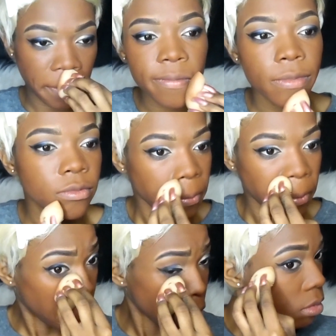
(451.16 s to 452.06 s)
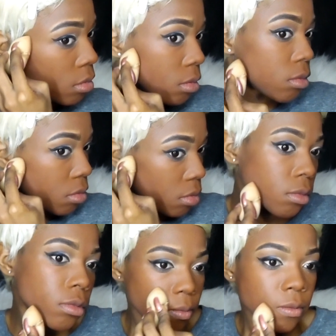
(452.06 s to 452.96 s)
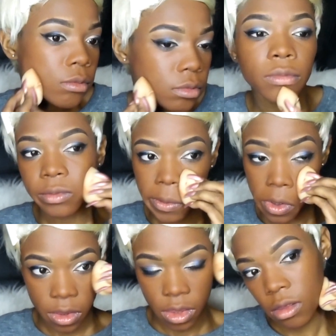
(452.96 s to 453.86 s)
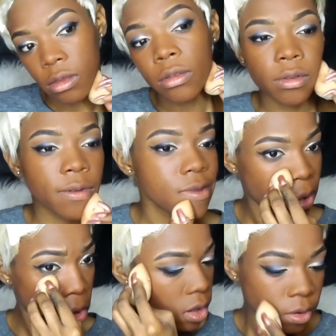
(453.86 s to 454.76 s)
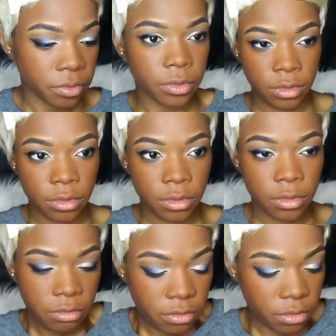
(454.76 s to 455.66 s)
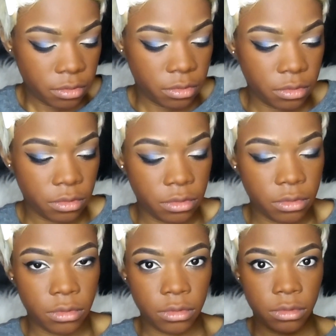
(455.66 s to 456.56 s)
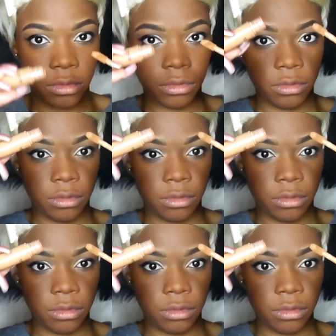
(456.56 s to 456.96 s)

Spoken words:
it kind of picks up the excess foundation that's left on your face. So you won't look too caked up.